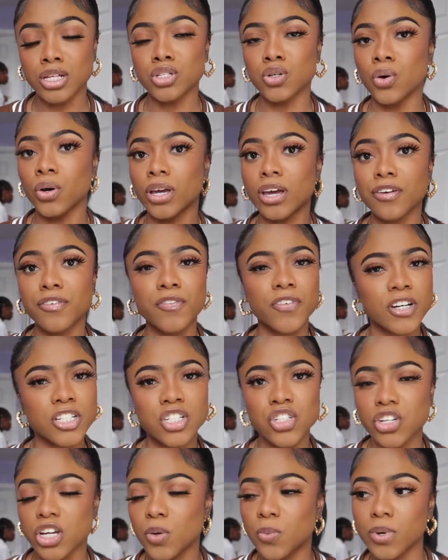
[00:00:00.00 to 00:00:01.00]
Don't get
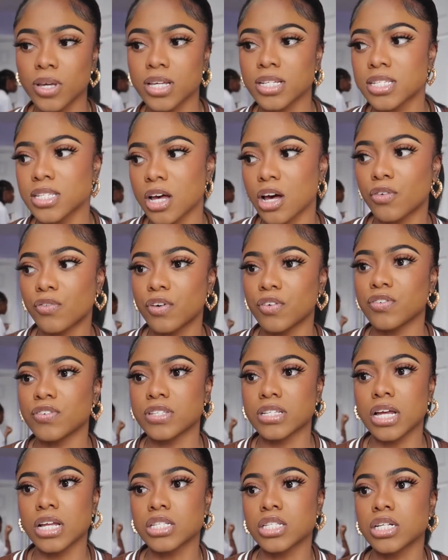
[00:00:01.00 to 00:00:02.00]
frustrated with yourself if it's
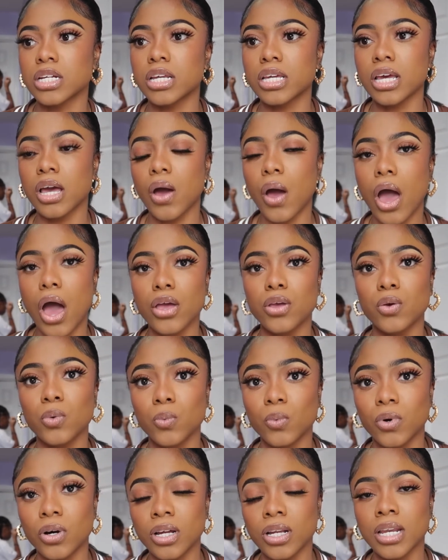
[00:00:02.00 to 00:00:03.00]
not turning out how you
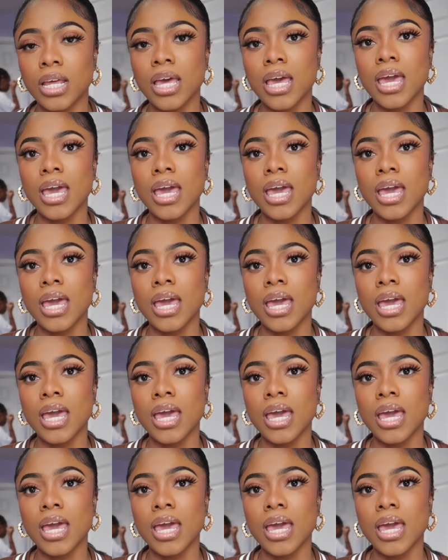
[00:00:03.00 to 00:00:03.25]
want.